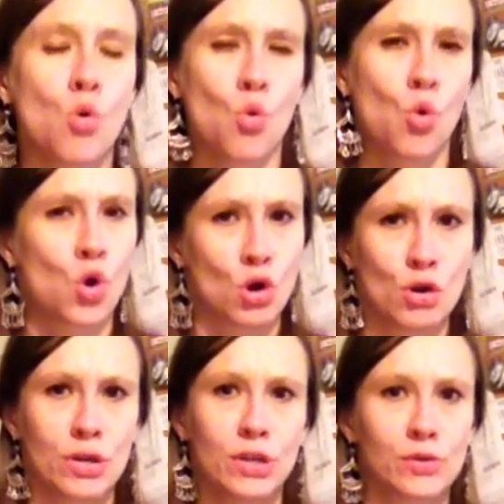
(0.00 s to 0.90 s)

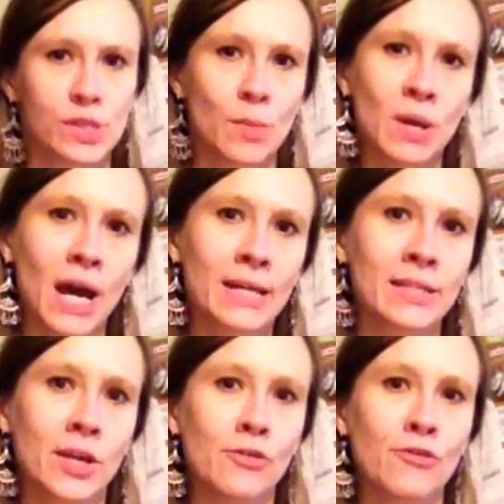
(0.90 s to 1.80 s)
or, you know, some
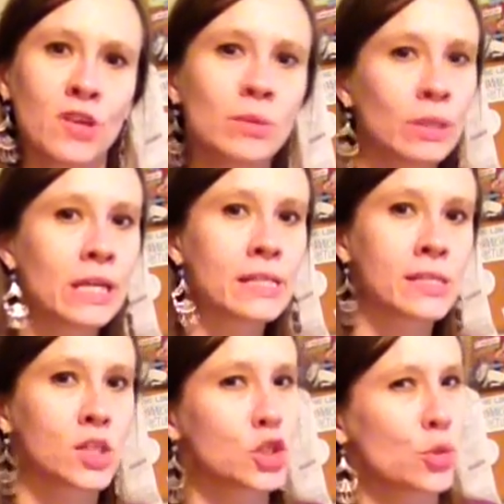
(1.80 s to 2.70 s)
kind of family
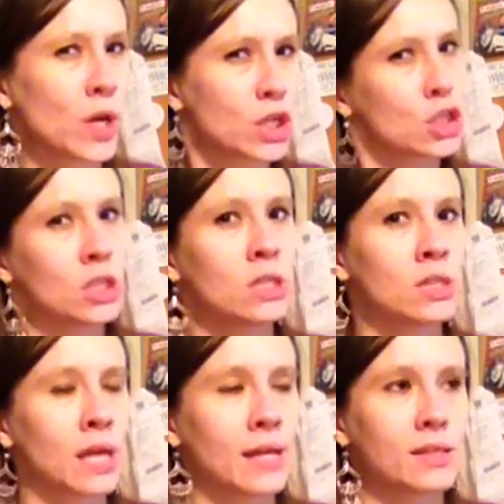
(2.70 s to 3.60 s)

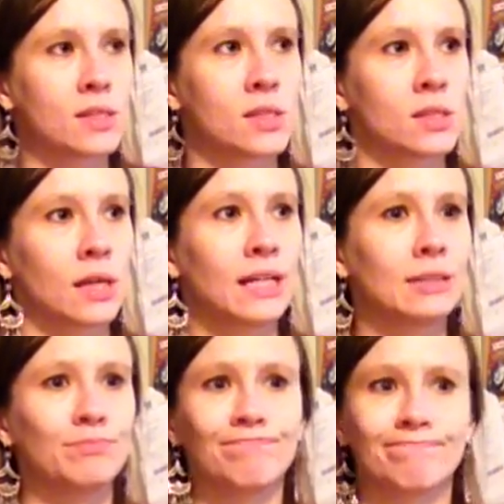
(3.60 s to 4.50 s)
situation that's,
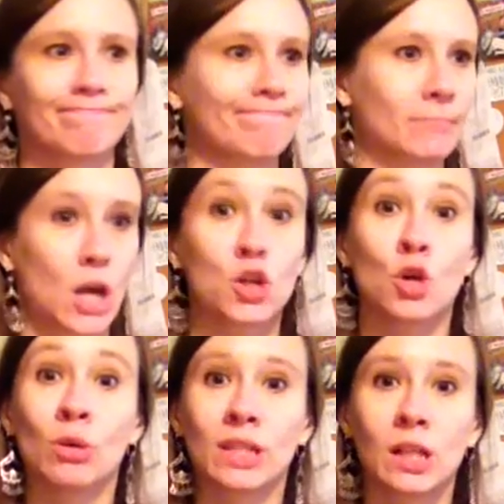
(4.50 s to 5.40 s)
I don't
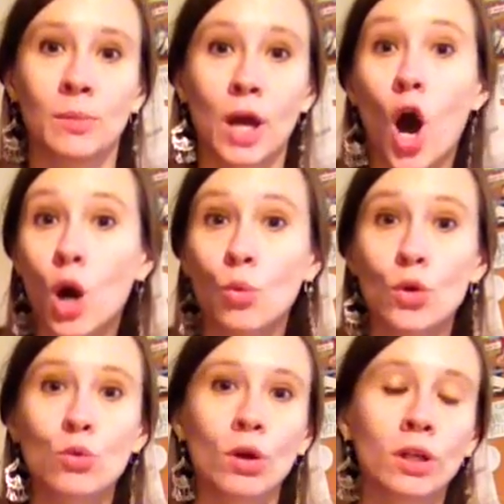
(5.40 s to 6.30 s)
know, a little bit
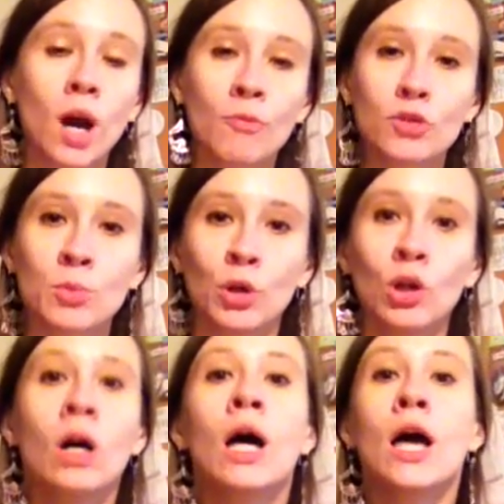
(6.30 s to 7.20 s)
awkward or
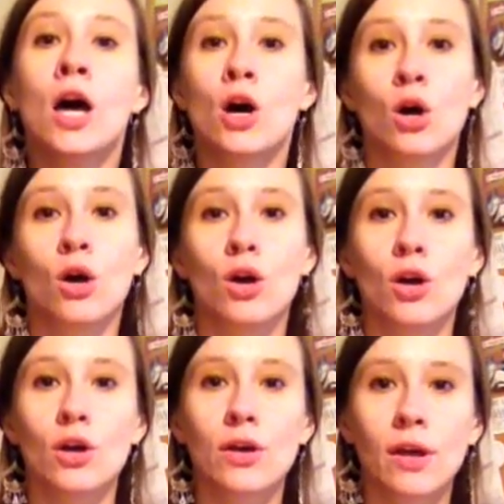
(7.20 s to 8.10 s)
uncomfortable.
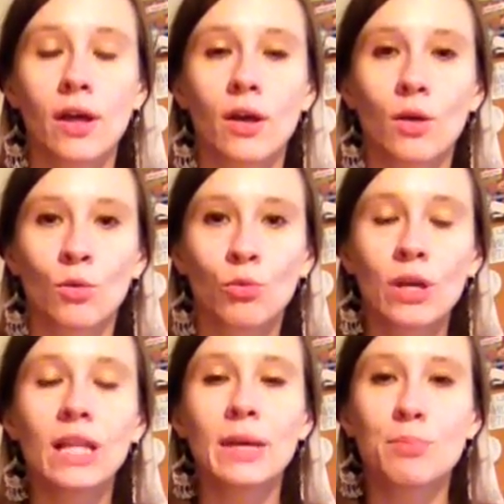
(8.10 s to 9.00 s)

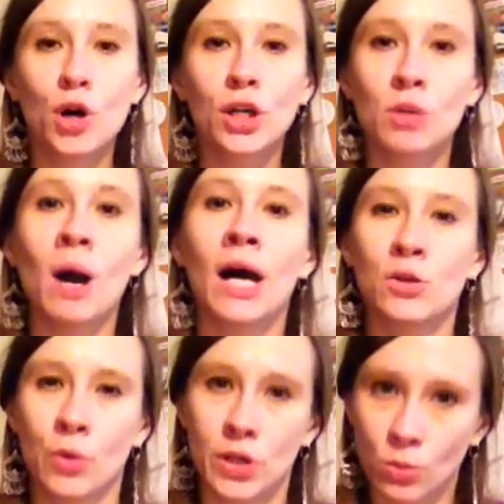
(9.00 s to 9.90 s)
Really put in your
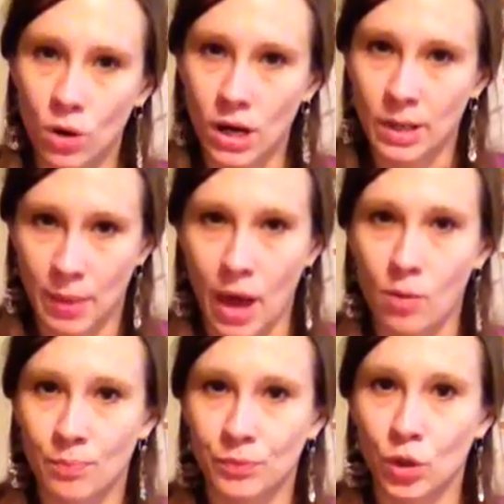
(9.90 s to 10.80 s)
mind what you're worrying
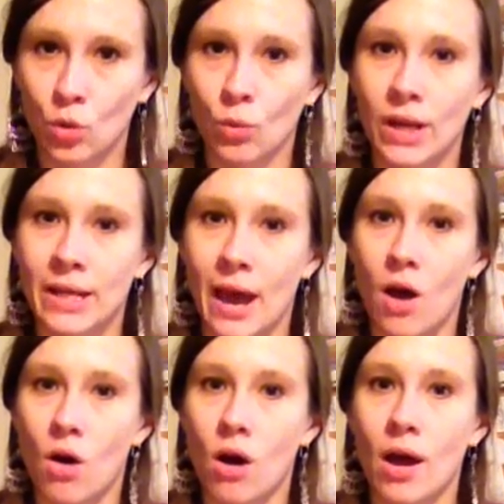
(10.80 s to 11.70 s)
about right
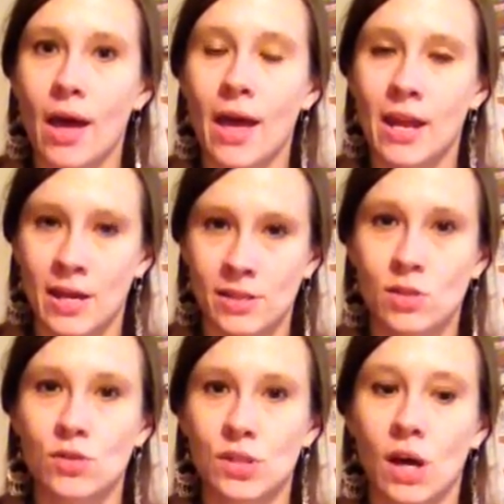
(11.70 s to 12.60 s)
now and ask
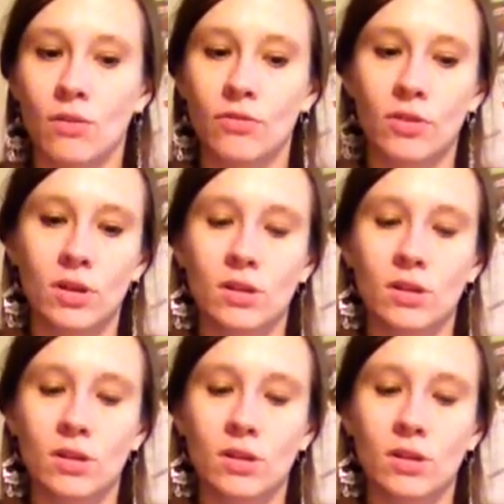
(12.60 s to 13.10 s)
yourself,